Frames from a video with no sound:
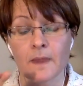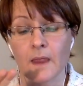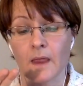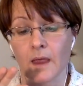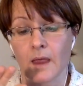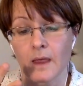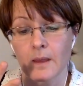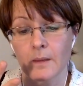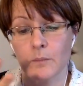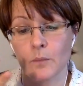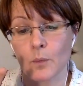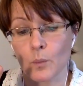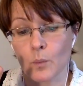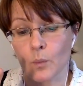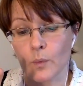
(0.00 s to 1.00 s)

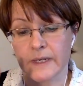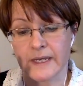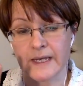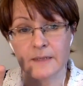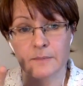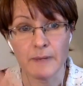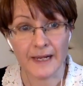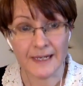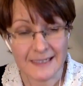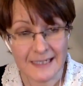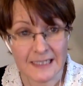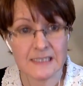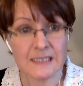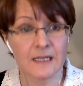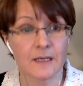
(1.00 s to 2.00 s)
We need
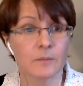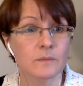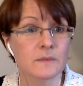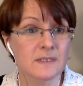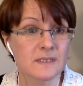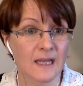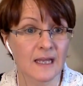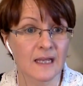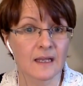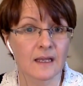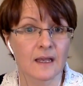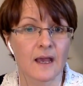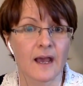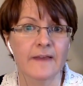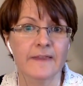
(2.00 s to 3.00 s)
magnesium, zinc,
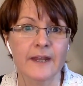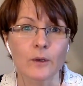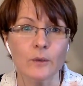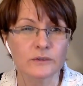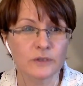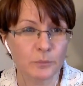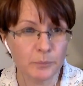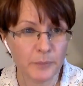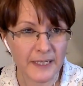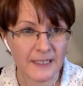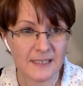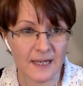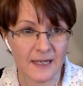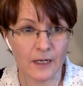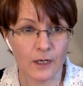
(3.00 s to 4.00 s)
and then also
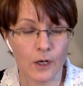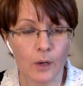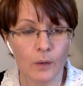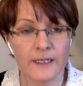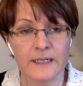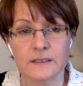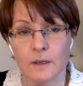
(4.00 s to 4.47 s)
betaine and choline.